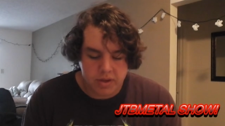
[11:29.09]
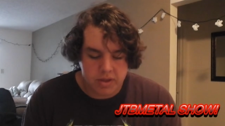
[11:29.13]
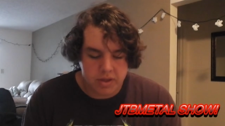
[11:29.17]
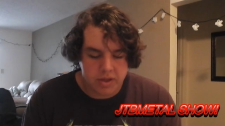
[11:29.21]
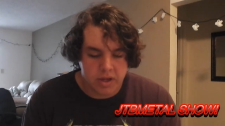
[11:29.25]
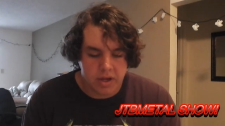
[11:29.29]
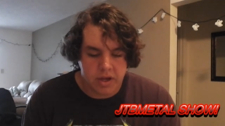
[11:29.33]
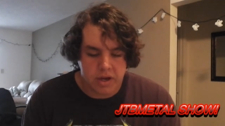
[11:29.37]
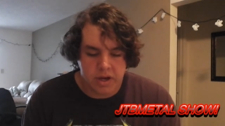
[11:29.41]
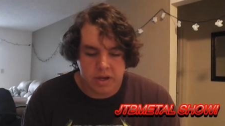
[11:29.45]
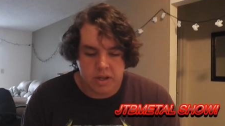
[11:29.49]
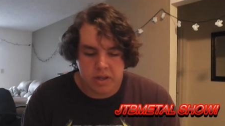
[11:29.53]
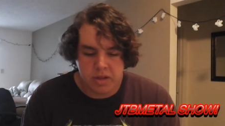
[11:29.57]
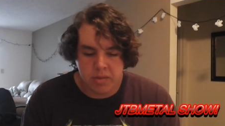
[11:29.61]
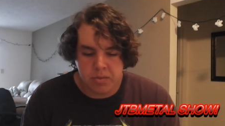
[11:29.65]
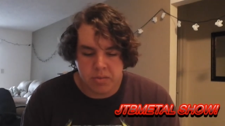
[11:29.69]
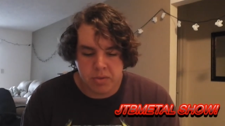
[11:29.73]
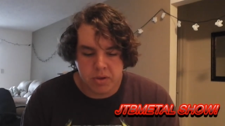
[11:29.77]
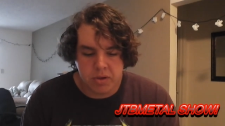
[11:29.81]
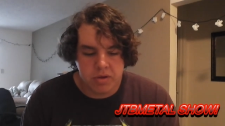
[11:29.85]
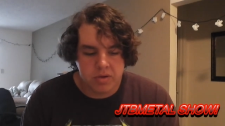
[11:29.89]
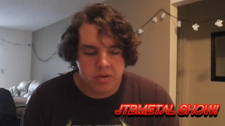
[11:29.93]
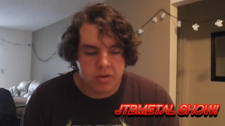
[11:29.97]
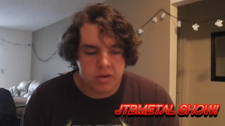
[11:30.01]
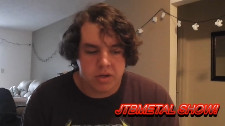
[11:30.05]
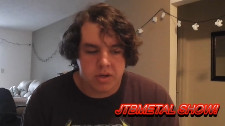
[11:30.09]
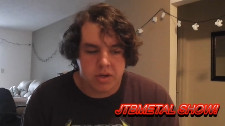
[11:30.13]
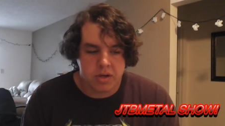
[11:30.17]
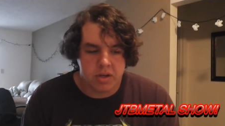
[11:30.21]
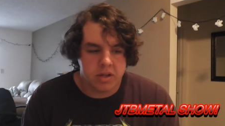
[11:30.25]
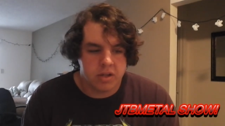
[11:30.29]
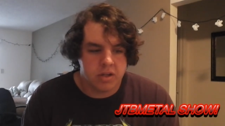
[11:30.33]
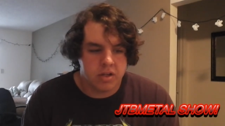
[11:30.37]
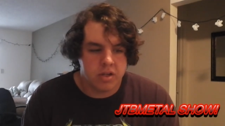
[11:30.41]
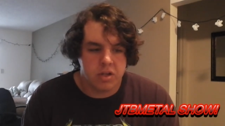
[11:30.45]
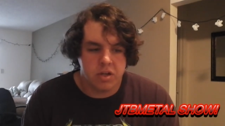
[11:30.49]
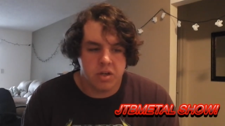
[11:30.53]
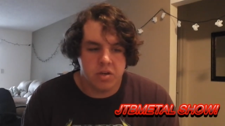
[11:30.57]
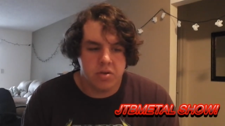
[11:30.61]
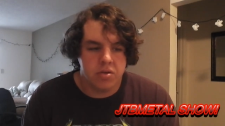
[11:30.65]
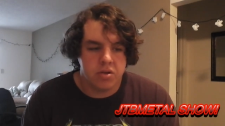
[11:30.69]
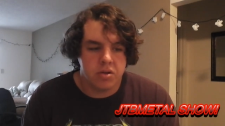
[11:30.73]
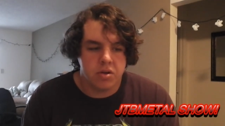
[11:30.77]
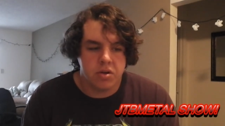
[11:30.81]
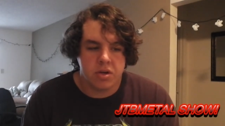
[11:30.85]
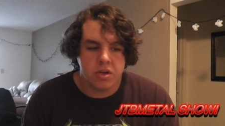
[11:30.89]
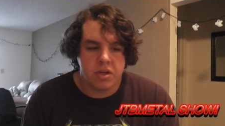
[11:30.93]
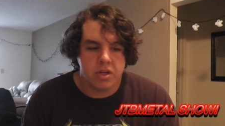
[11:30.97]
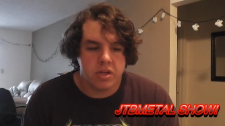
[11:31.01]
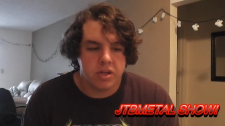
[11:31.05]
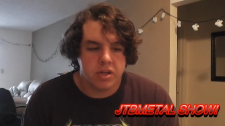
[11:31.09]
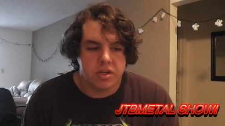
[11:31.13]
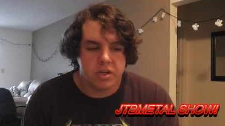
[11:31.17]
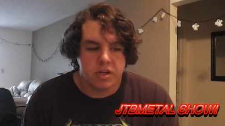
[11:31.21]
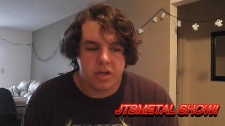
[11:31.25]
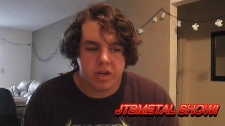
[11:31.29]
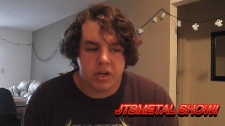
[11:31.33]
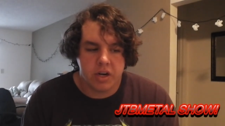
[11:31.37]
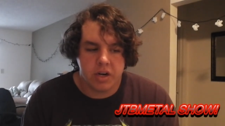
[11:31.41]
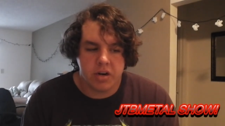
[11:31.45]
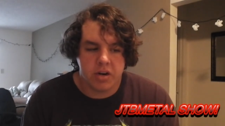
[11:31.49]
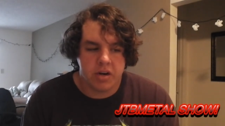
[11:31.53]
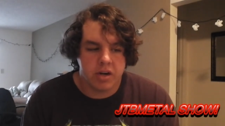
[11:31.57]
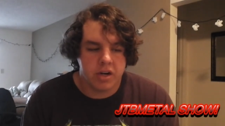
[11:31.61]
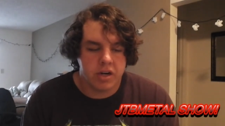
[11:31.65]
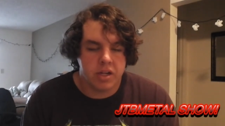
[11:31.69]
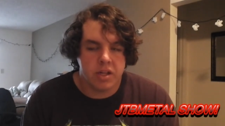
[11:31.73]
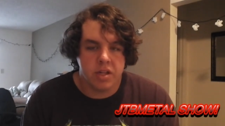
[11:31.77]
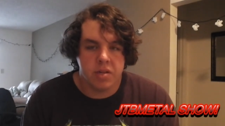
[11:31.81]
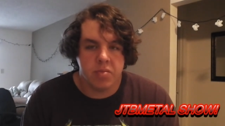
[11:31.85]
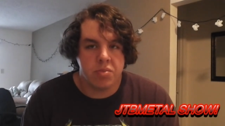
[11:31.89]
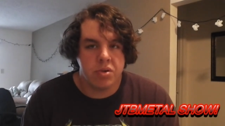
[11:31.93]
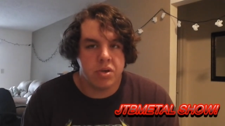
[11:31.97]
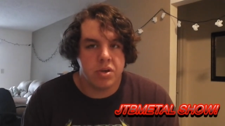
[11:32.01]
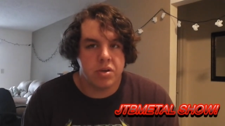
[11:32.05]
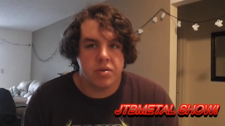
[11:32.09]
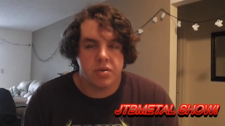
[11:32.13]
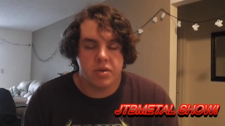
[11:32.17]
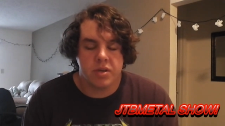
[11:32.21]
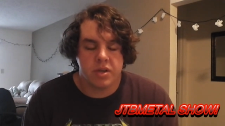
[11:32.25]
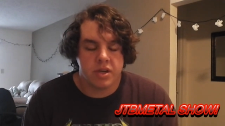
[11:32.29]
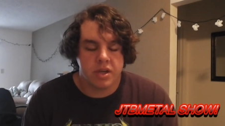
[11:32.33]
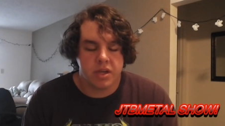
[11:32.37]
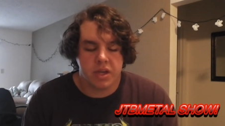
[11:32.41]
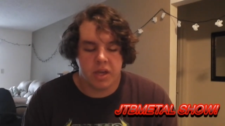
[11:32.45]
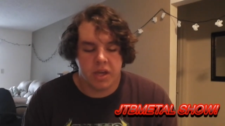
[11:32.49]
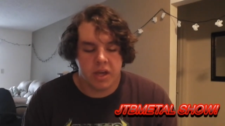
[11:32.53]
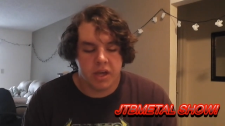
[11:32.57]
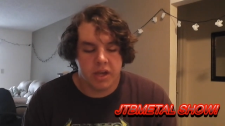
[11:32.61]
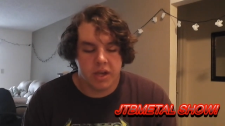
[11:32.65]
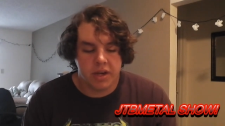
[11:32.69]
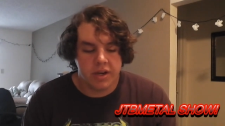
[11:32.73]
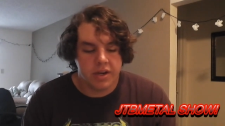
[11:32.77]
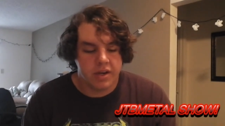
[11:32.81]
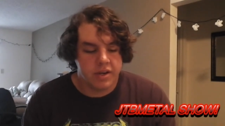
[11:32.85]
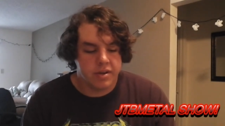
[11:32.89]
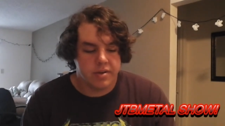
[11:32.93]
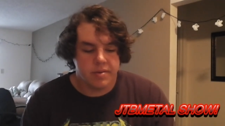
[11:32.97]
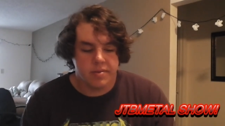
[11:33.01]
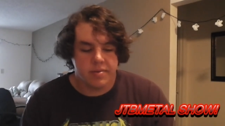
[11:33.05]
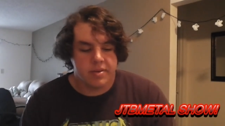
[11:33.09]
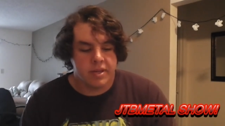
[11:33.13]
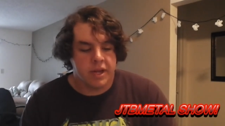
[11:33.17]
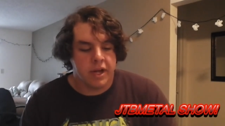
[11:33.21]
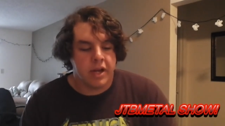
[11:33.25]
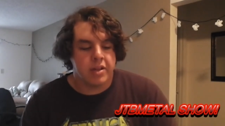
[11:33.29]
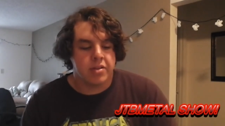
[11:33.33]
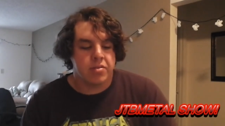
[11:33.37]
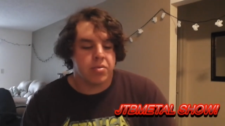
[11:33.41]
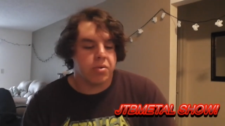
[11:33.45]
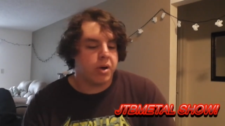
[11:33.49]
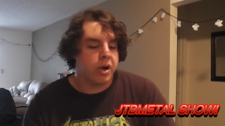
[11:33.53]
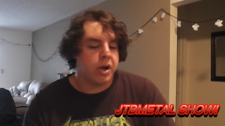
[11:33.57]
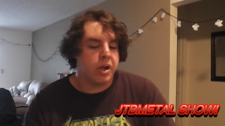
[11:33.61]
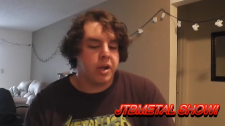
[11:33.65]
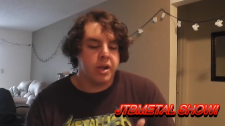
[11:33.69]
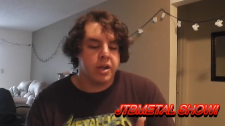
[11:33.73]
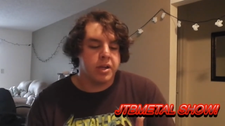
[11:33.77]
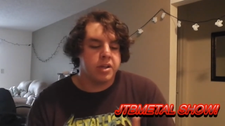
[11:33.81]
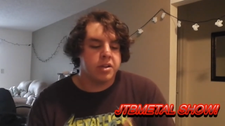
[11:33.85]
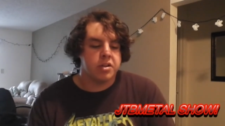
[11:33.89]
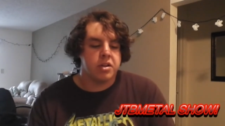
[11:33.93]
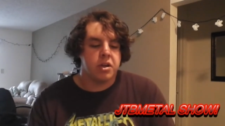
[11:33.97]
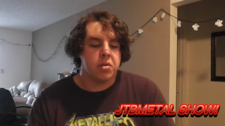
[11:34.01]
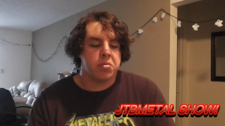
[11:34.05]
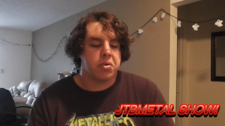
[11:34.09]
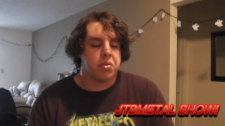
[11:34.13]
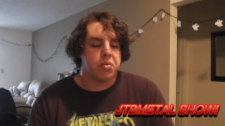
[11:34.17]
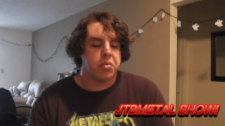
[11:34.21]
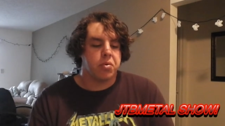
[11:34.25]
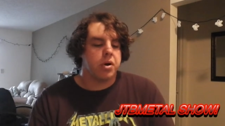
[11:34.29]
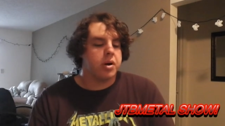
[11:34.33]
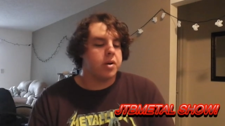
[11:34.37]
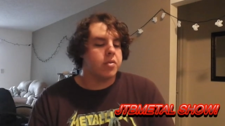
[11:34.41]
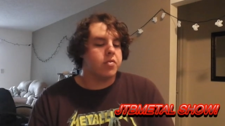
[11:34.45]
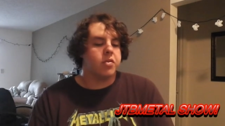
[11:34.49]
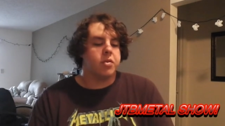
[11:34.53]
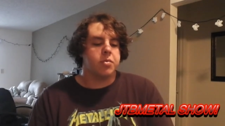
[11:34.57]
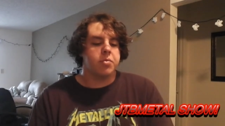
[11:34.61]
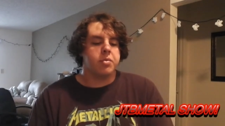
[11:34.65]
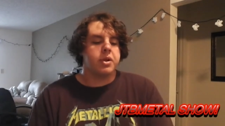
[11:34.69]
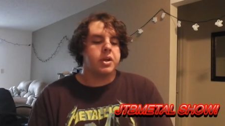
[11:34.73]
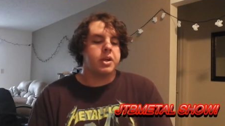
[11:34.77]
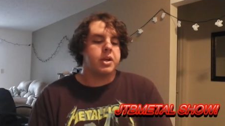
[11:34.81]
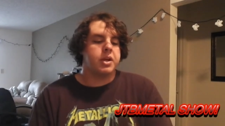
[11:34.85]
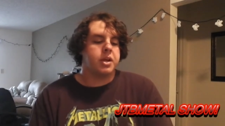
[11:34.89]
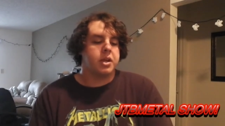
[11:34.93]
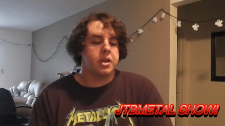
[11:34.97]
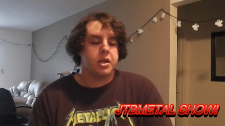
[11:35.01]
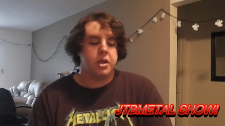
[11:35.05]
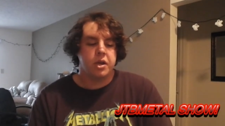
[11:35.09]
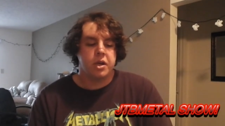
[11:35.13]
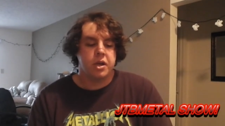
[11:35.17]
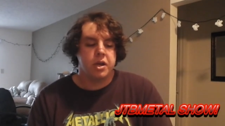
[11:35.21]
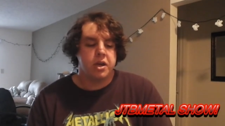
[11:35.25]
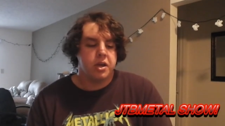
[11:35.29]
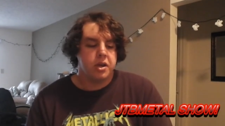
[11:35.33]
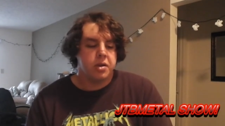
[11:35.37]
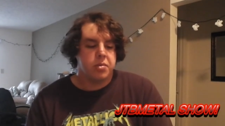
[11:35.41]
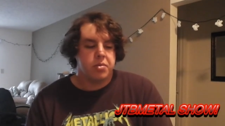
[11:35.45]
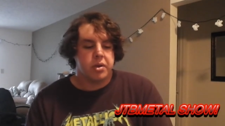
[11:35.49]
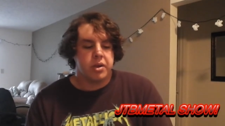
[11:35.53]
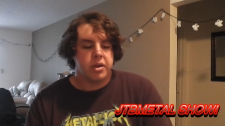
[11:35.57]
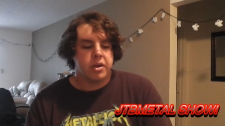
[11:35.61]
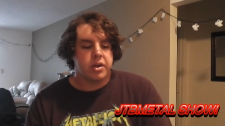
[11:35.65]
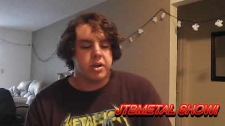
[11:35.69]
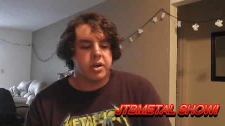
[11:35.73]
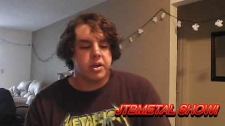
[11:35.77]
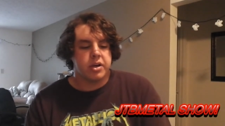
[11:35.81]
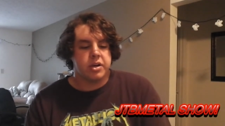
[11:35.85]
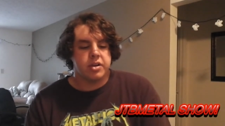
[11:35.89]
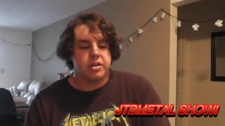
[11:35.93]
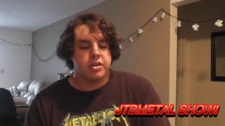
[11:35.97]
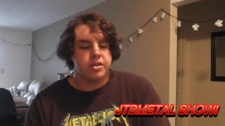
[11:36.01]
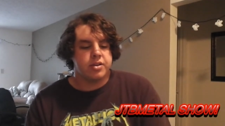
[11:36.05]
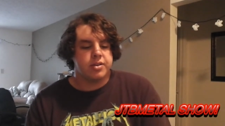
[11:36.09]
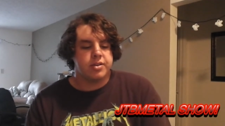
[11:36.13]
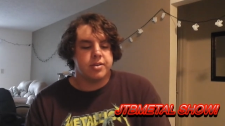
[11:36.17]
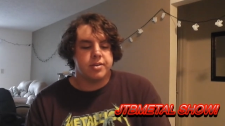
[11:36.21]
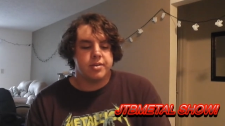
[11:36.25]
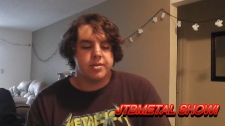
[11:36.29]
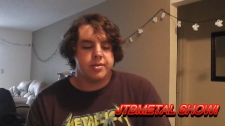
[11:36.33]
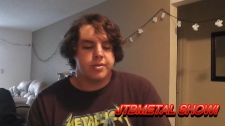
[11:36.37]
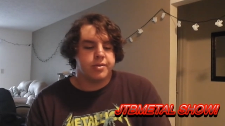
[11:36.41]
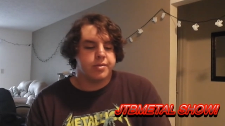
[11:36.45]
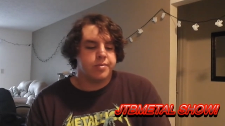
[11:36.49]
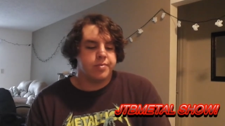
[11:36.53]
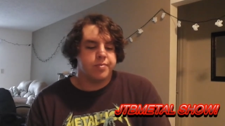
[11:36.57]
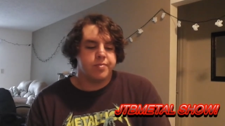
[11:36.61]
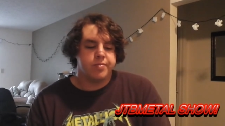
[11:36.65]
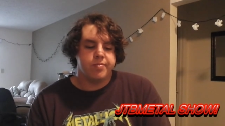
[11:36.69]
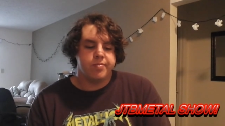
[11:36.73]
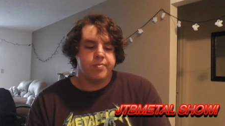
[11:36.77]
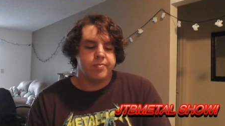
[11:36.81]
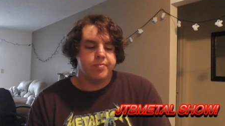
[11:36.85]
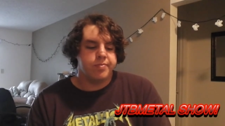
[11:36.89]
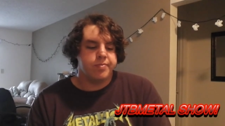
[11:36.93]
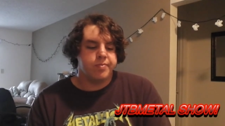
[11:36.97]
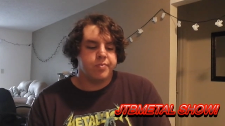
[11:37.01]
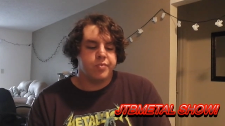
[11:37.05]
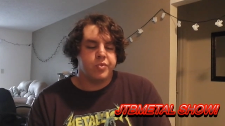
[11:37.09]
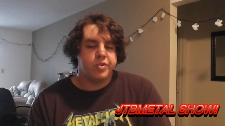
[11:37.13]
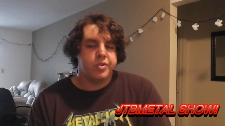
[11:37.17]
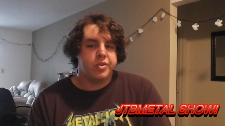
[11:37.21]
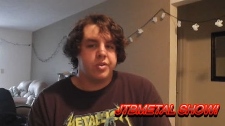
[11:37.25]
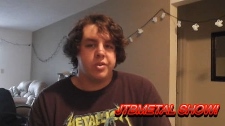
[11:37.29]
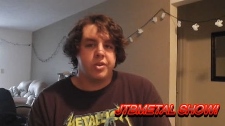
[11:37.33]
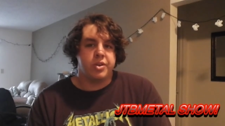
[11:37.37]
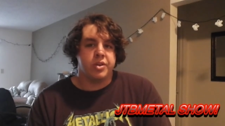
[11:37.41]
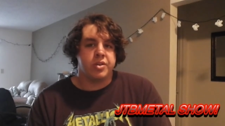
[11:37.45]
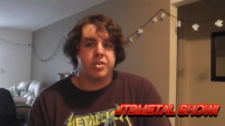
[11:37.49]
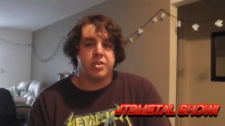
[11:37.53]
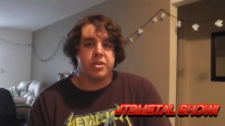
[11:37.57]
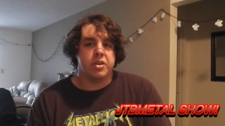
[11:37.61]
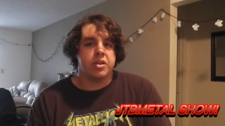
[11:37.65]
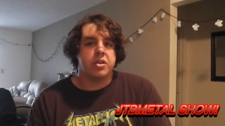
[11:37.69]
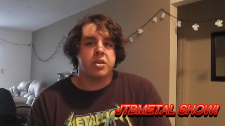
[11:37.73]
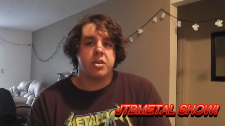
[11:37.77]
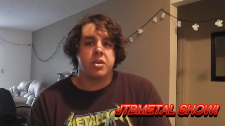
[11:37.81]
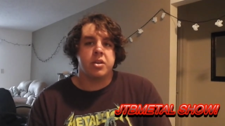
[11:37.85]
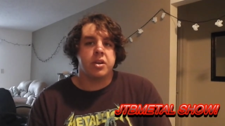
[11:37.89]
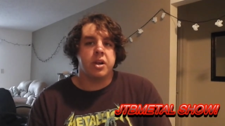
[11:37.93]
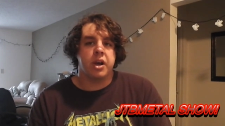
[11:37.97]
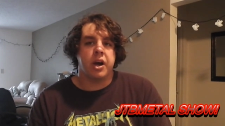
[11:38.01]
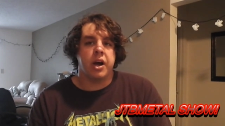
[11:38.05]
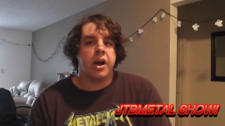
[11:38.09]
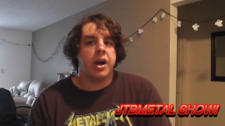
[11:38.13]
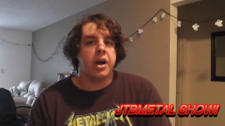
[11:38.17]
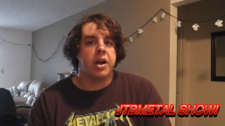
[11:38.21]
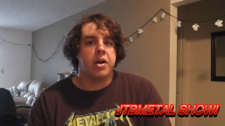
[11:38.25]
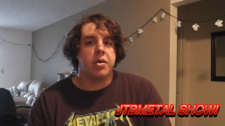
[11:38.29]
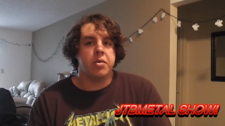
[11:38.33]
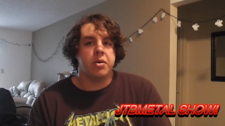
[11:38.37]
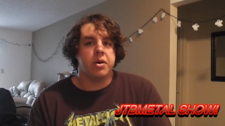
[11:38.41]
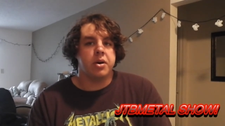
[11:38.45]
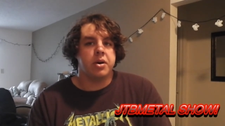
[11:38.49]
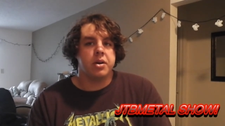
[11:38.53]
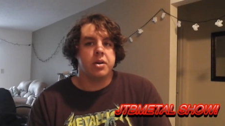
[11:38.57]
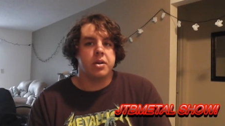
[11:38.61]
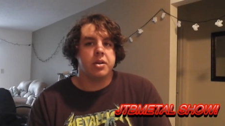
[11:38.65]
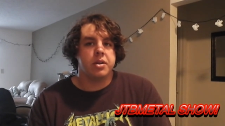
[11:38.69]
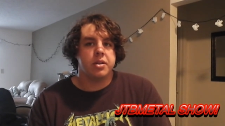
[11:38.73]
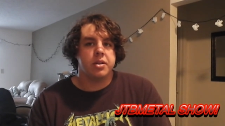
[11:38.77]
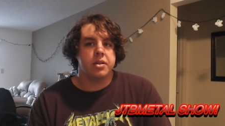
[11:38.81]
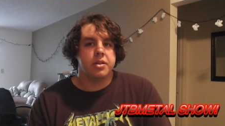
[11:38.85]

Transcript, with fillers: and the music you you can just hear it in the music, and that's why it gets number one for me because just listen to Iowa,